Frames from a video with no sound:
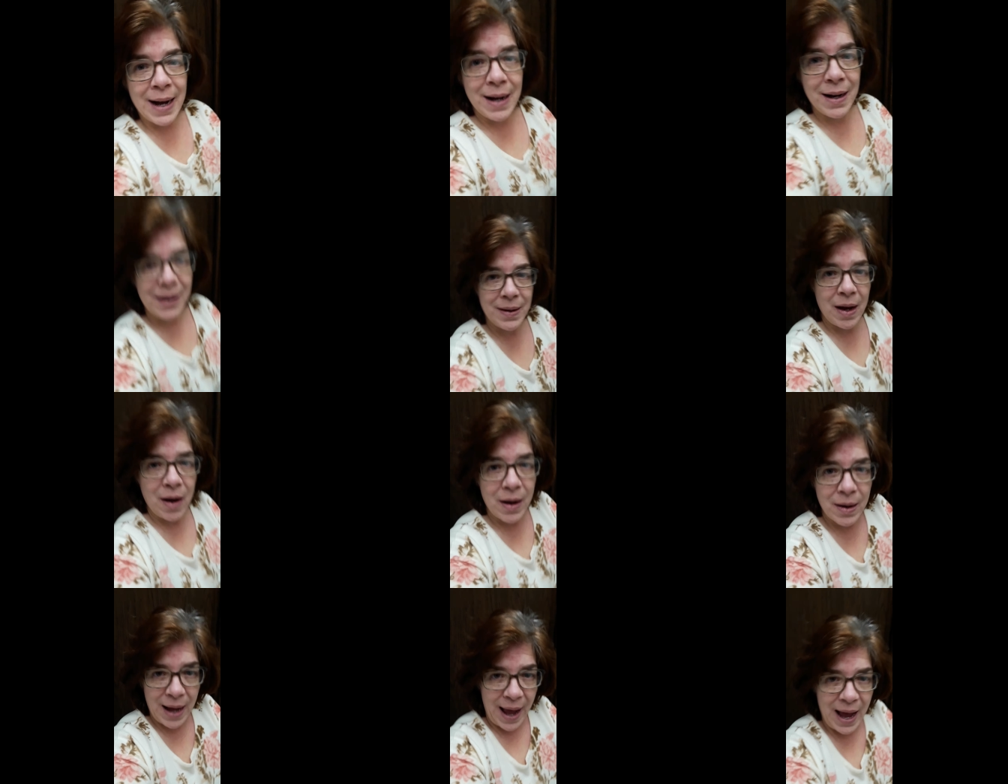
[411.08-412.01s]
Uh,
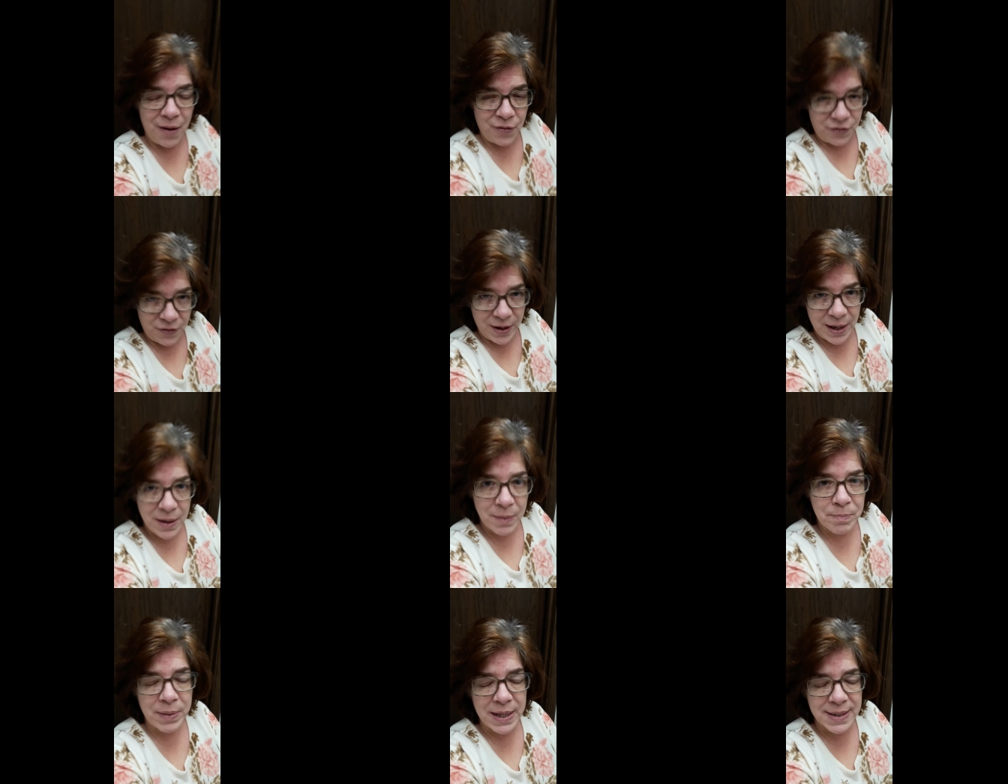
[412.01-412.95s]
have
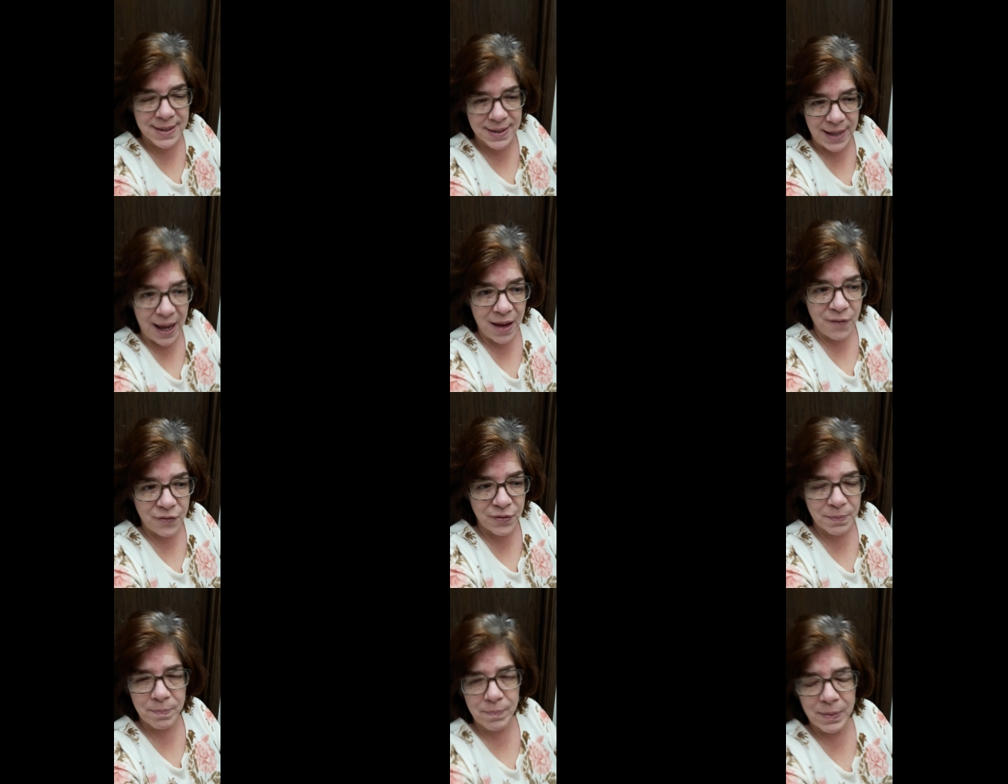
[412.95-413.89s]
fun. Be
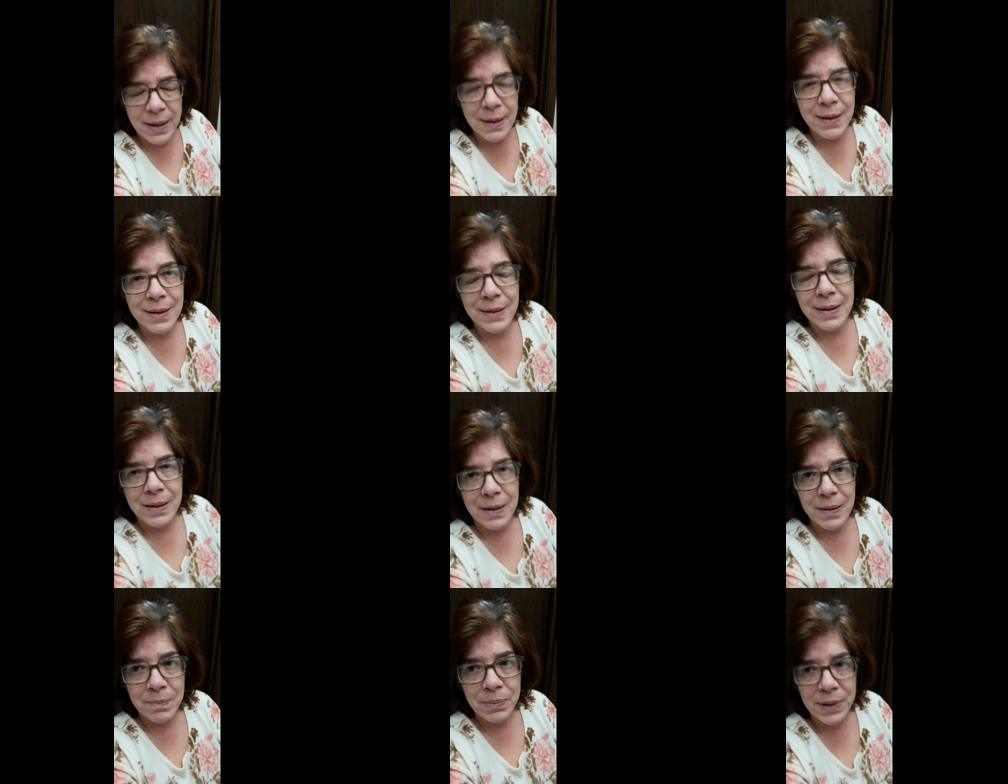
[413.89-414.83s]
safe.
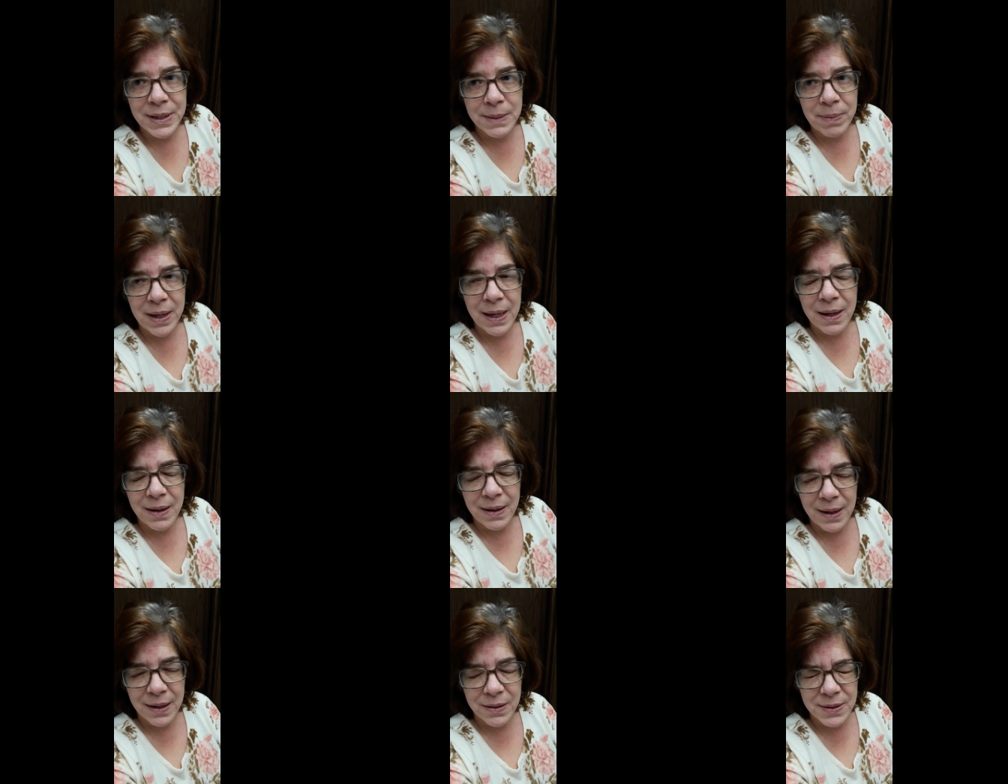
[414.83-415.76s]
Please be,
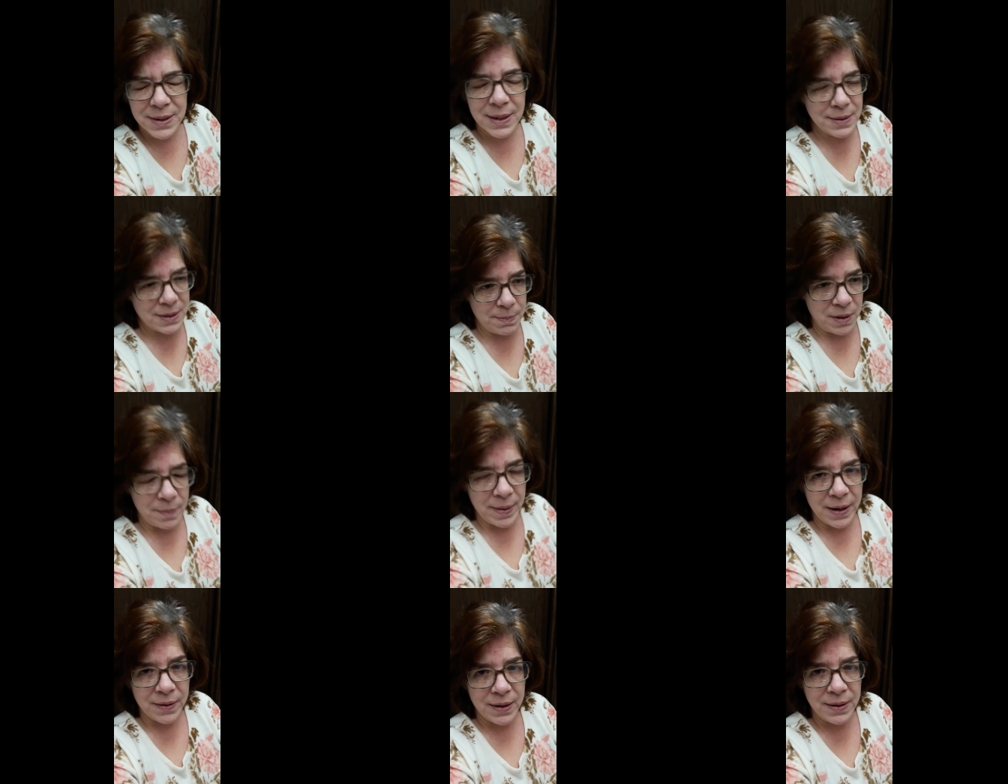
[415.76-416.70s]
you know, sensible
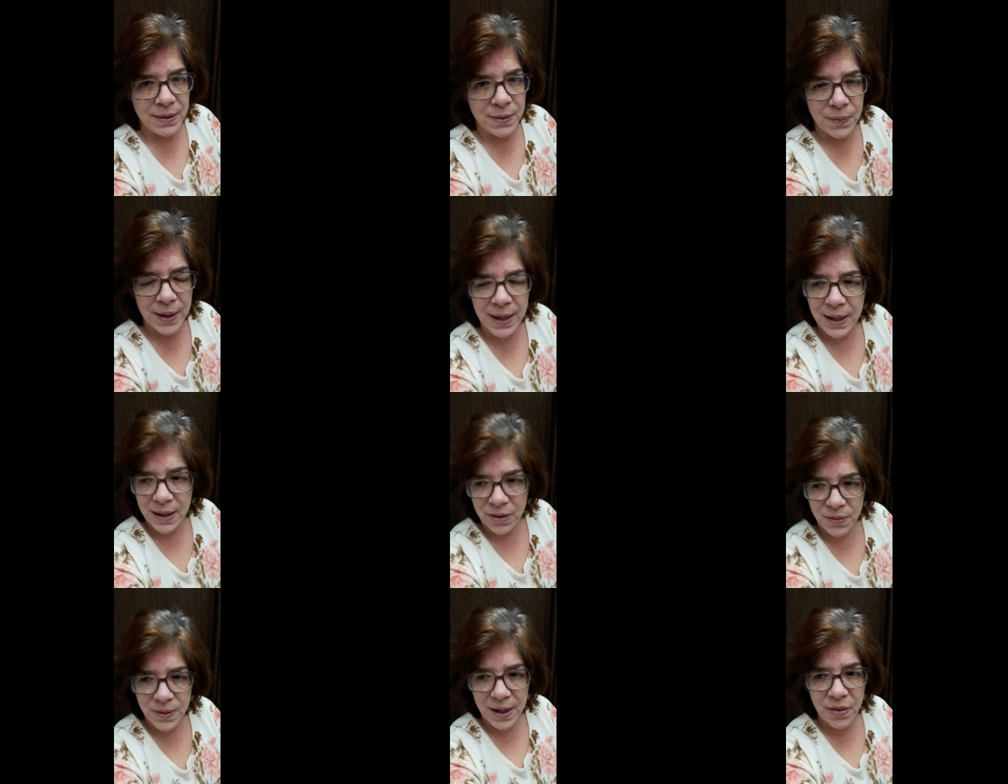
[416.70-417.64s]
about it. We can get
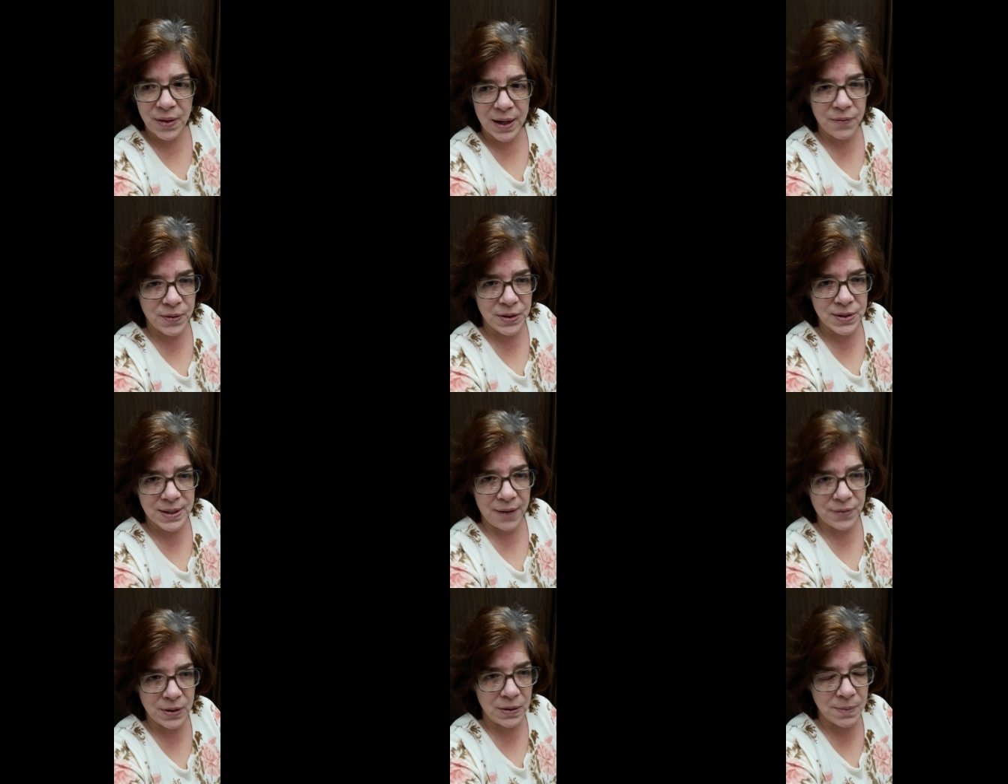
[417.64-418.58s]
through anything if we just
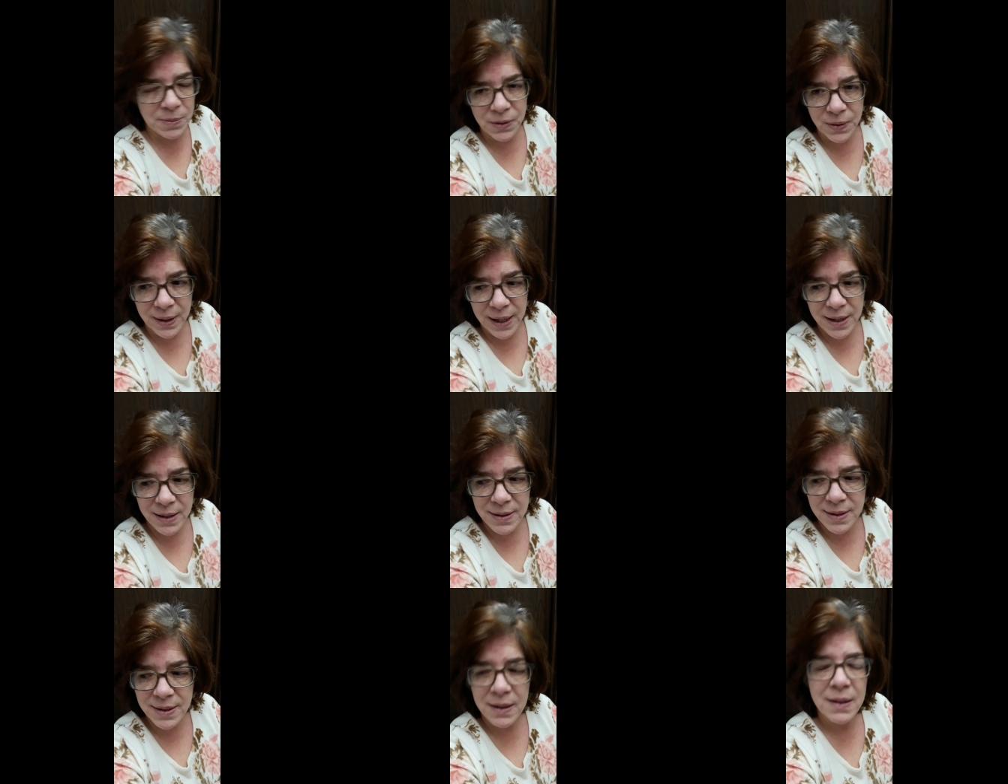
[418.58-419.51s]
have calm, cool
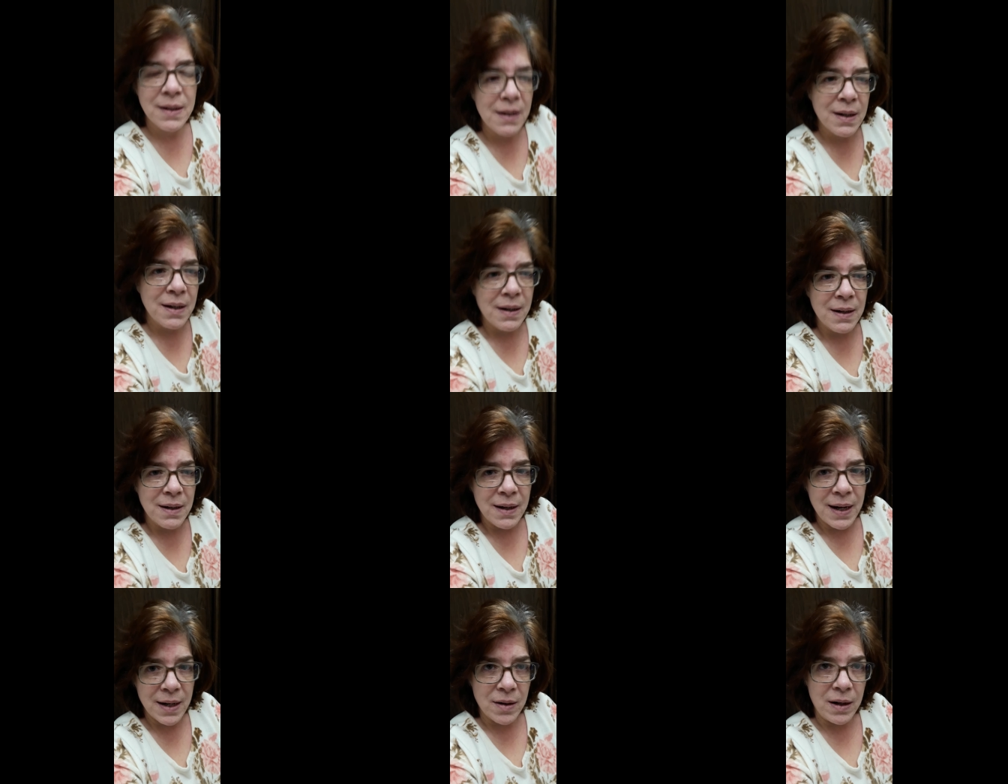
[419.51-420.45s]
heads
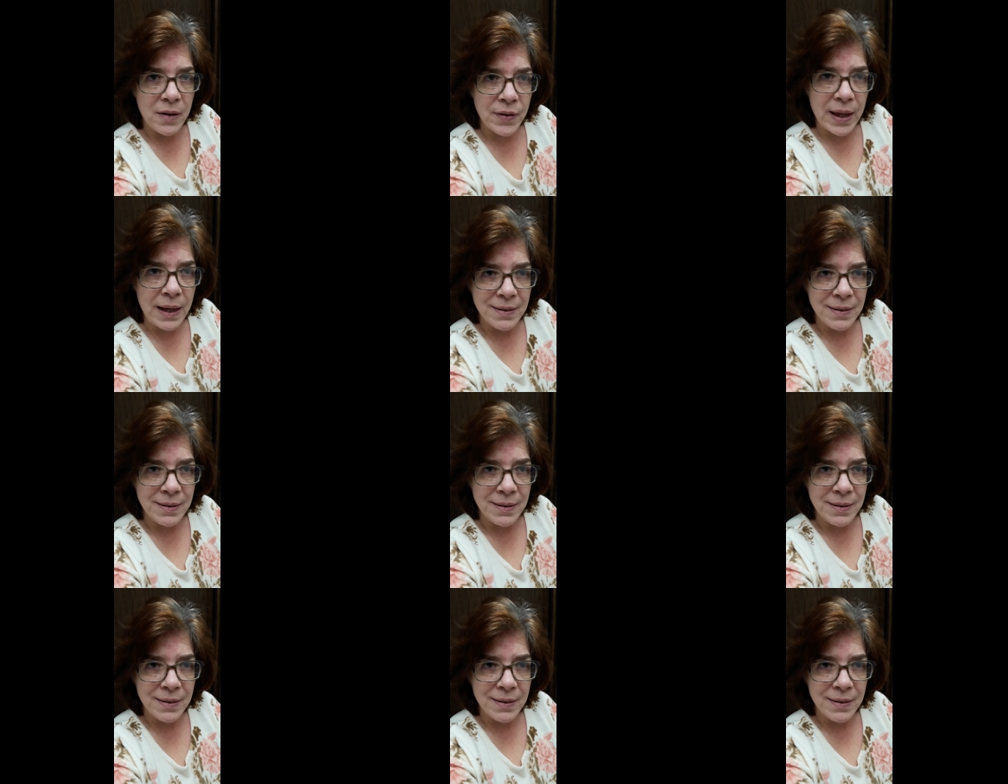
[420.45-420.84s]
and coffee.